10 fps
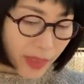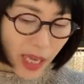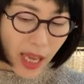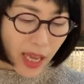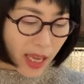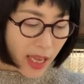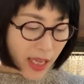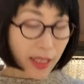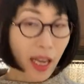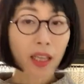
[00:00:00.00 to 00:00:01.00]

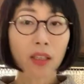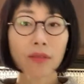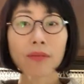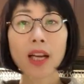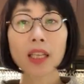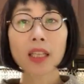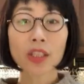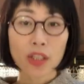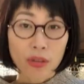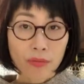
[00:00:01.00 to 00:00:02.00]
And daikon
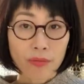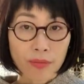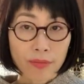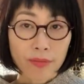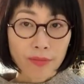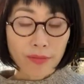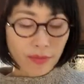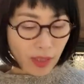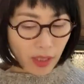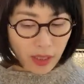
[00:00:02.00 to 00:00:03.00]
radish.
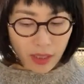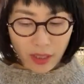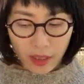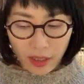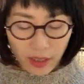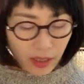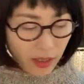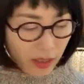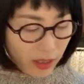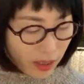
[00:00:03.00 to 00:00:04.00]

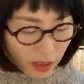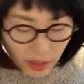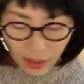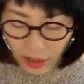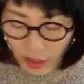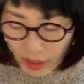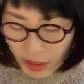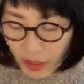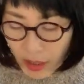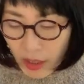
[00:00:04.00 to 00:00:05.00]
And
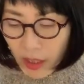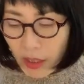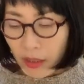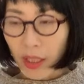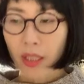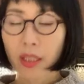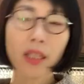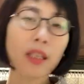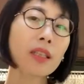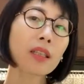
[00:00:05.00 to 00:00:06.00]
this
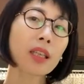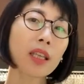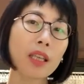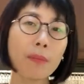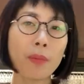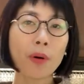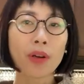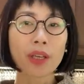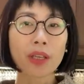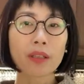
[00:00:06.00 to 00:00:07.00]
is the key
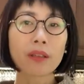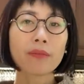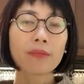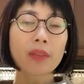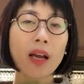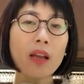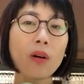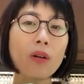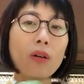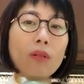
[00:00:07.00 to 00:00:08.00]
point. I
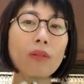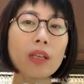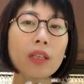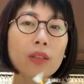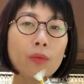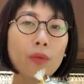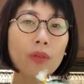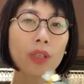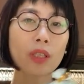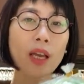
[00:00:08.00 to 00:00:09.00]
always
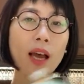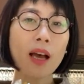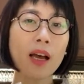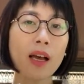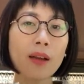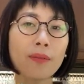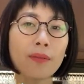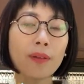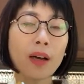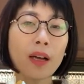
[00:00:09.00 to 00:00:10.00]
wanted to have
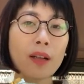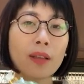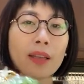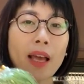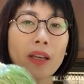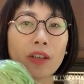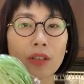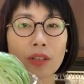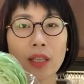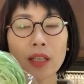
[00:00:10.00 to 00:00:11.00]
uh,
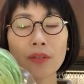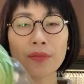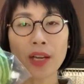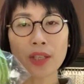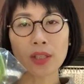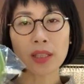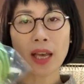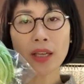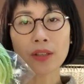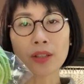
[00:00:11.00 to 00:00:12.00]
letters, like fresh
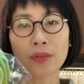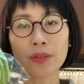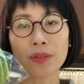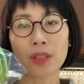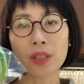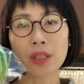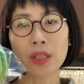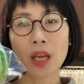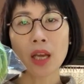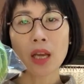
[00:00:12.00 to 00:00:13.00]
letters for this,
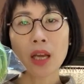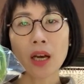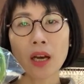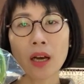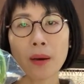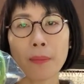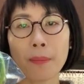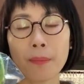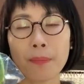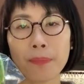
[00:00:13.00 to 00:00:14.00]

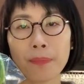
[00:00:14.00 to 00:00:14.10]
um,